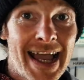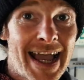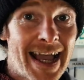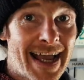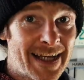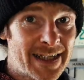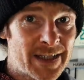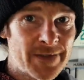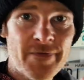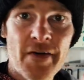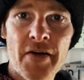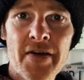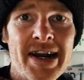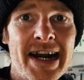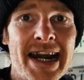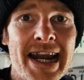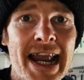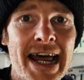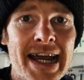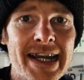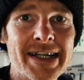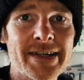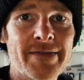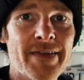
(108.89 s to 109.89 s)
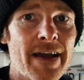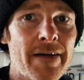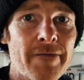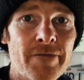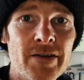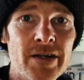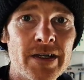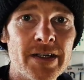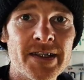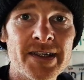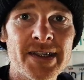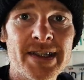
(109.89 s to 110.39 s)
It's very light, that
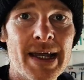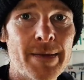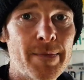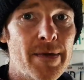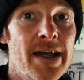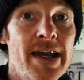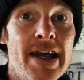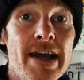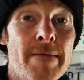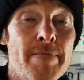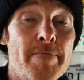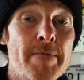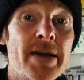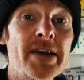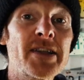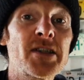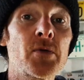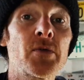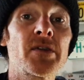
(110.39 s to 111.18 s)
first sip. Makes